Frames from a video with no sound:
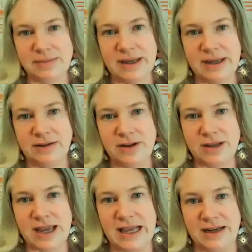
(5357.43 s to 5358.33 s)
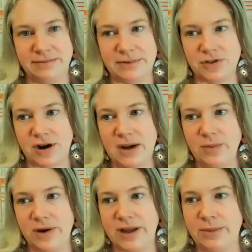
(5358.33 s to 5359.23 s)
I mean, you can try
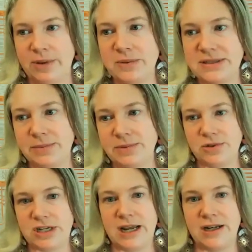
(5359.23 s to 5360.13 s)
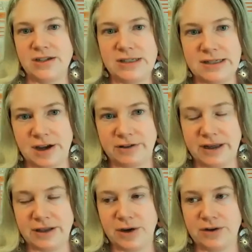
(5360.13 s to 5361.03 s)
working with perceptual change to
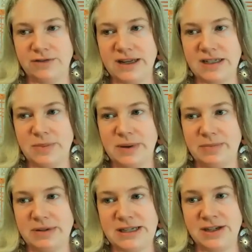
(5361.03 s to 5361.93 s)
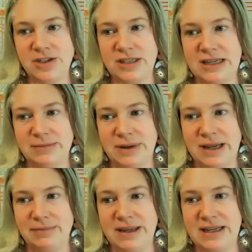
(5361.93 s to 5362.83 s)
downgrade the conflict, but potentially it
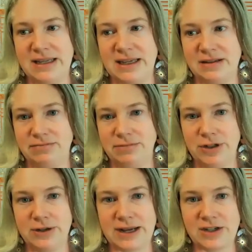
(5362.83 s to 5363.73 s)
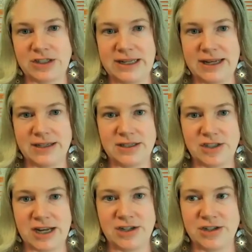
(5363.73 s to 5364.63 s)
might be that you actually need to
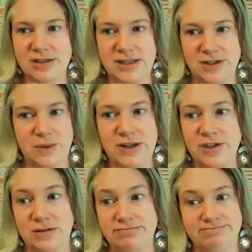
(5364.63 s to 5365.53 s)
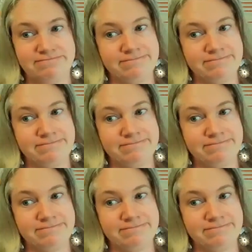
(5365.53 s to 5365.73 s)
change your situation.